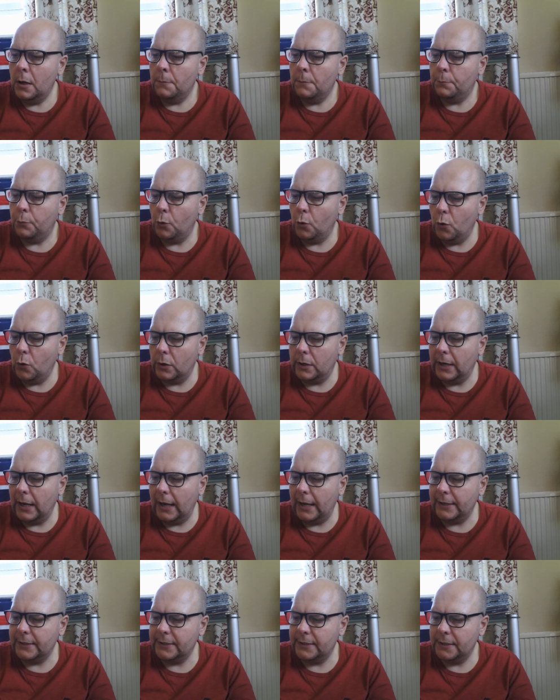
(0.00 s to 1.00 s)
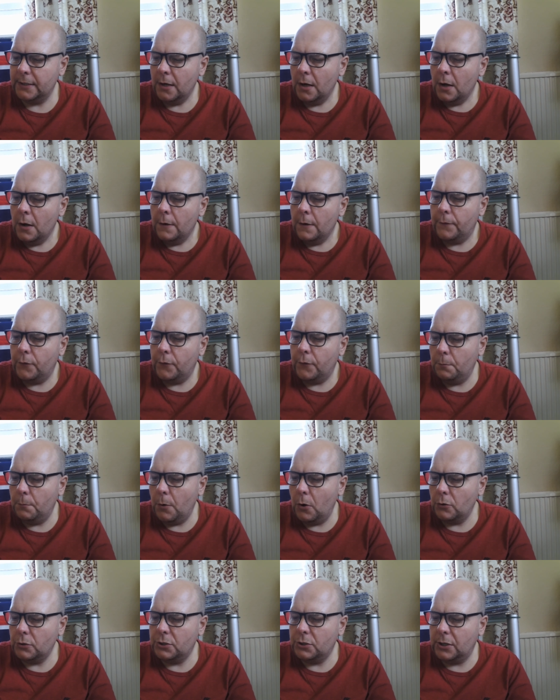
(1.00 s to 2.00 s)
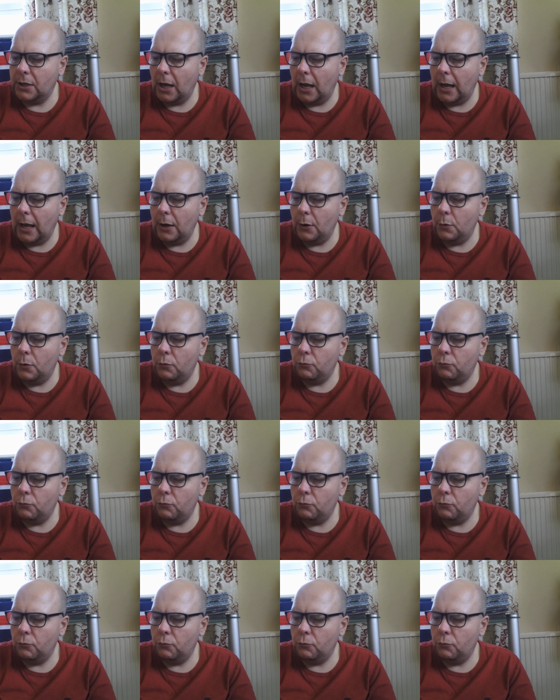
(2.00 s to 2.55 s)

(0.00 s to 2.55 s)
broadcast from Moscow,